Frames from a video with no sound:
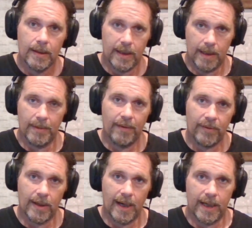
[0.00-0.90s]
Iman
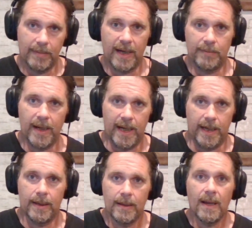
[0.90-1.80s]
Vellani made
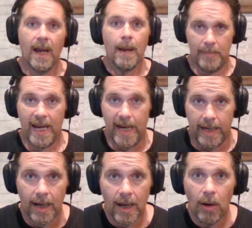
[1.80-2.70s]

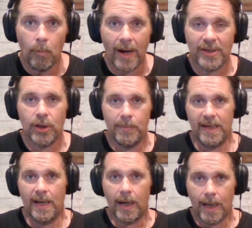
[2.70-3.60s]
me want to
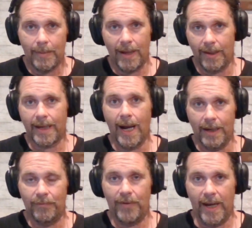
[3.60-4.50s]
be a Kamala
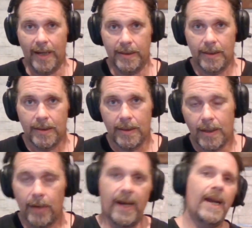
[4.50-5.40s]
Khan fan.
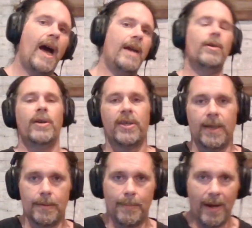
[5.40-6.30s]
All right? I know
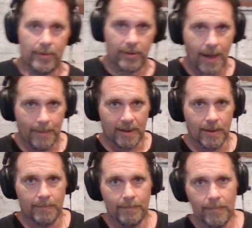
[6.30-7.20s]
nothing about her comic
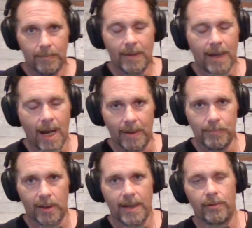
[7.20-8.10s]

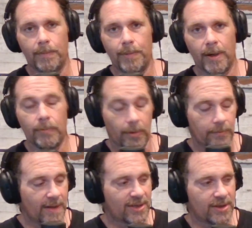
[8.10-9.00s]
book counterpart. Well,
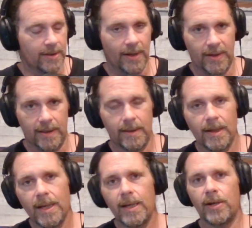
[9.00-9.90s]
next to nothing.
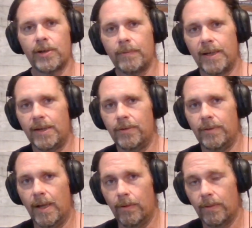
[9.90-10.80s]
Here's what I do
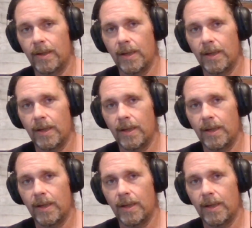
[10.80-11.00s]
know.